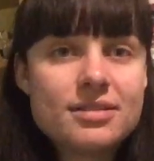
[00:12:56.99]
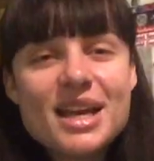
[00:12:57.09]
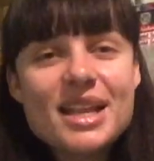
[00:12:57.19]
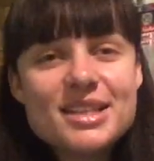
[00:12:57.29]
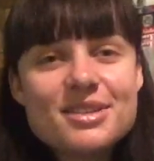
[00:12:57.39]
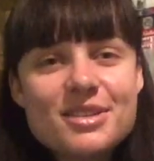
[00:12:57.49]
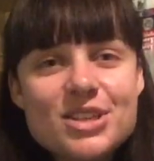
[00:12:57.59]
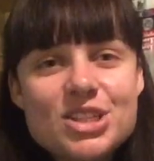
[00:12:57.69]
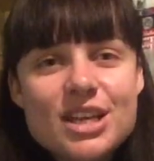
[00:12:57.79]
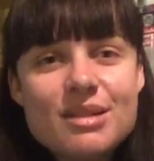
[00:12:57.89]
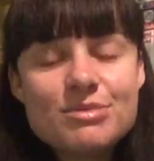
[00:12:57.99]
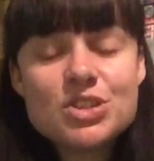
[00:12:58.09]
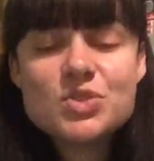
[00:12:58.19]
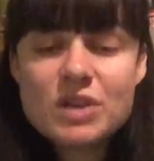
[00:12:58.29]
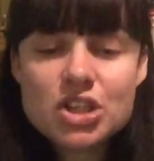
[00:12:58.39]
Because I like to go to the gym
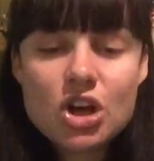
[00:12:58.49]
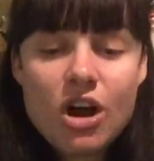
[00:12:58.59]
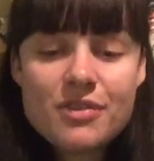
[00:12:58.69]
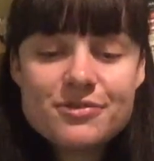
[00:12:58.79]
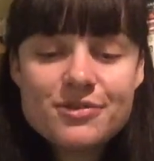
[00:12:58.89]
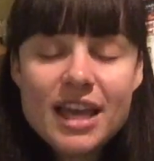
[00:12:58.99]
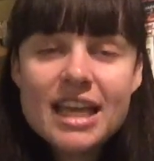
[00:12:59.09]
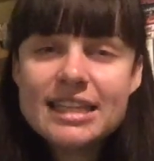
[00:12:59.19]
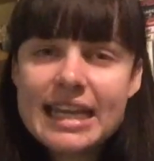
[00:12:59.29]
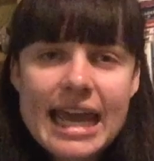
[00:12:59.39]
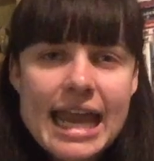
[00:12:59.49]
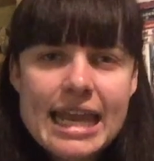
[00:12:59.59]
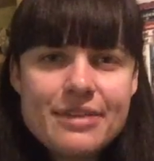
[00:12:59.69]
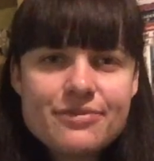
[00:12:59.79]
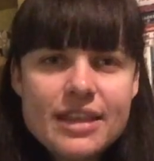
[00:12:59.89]
to switch off, let out
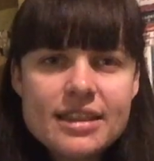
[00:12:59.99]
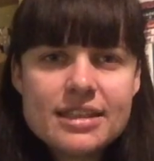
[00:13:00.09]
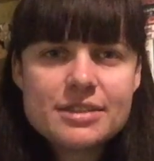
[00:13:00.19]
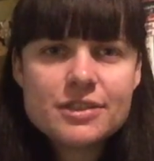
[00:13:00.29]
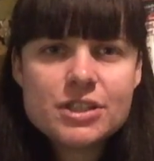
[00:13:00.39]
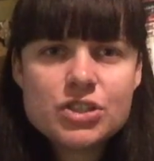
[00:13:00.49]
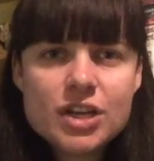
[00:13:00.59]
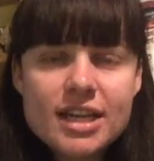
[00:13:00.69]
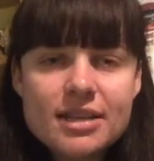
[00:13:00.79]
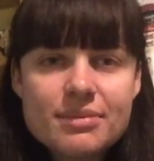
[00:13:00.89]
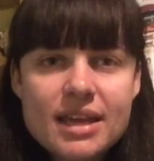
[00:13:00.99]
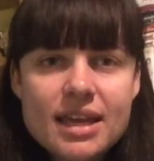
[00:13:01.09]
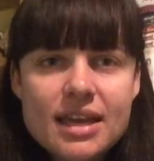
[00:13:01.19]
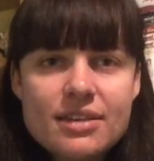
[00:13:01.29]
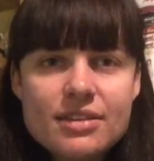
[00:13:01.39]
anything that's frustrated
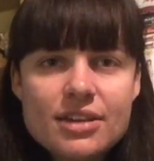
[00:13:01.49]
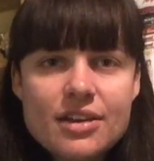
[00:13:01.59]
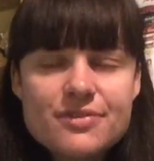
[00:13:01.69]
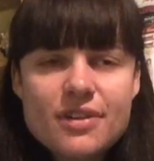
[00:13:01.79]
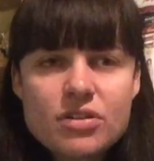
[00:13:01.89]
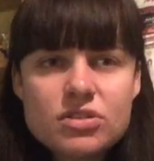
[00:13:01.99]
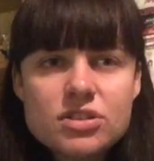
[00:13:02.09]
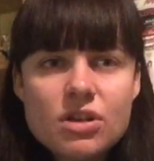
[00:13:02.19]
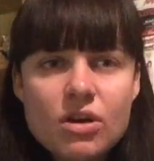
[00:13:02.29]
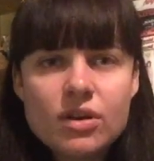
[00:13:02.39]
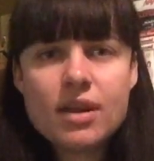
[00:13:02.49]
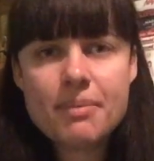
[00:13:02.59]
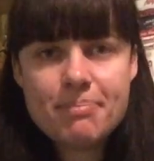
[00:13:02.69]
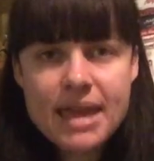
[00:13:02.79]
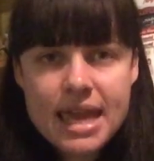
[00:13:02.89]
me, focus on
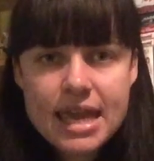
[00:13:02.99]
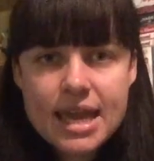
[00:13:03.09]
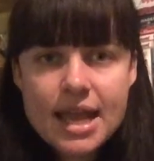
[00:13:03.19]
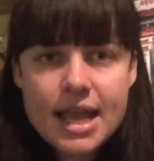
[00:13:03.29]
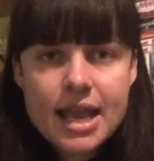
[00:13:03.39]
me,